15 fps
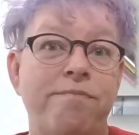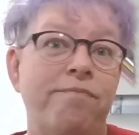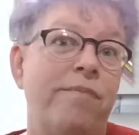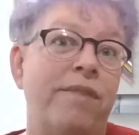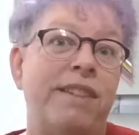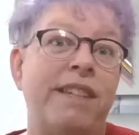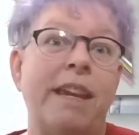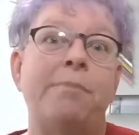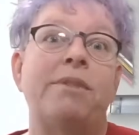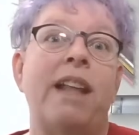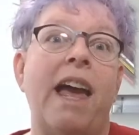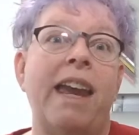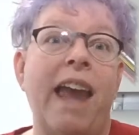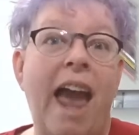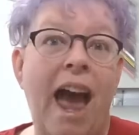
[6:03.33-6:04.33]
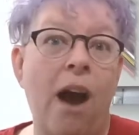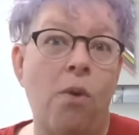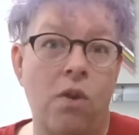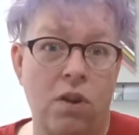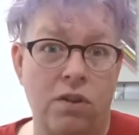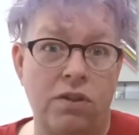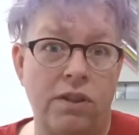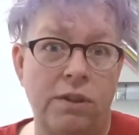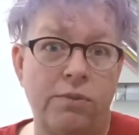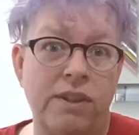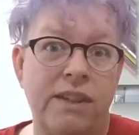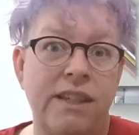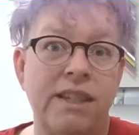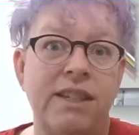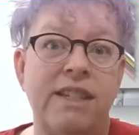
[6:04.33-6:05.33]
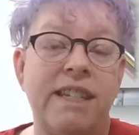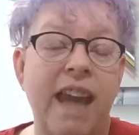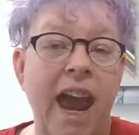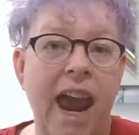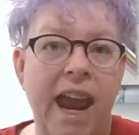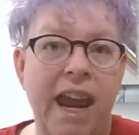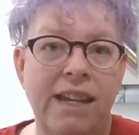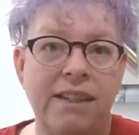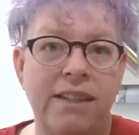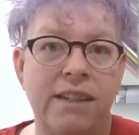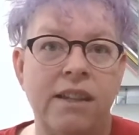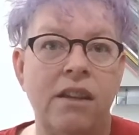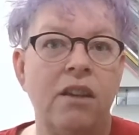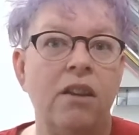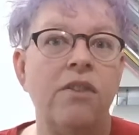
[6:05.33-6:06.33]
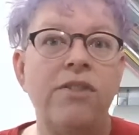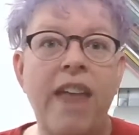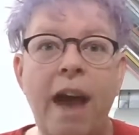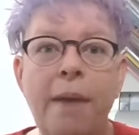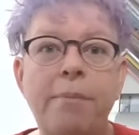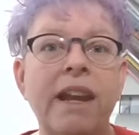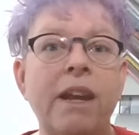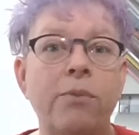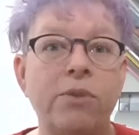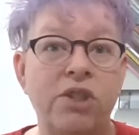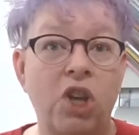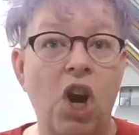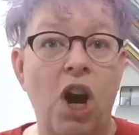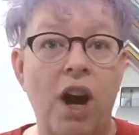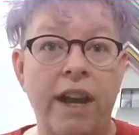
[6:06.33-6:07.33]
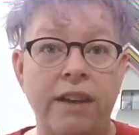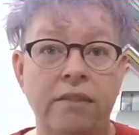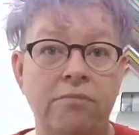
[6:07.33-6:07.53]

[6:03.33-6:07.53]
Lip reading: seems like hours, it was just days, that money was gone.